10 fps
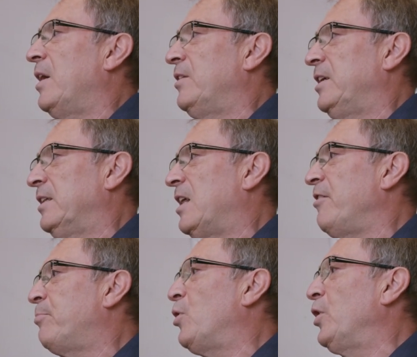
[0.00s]
at the
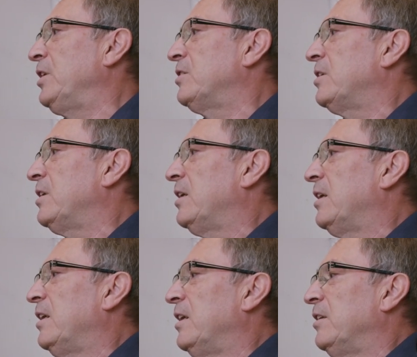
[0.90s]
live point,
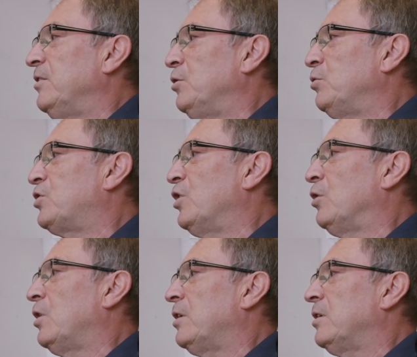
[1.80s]
neutral,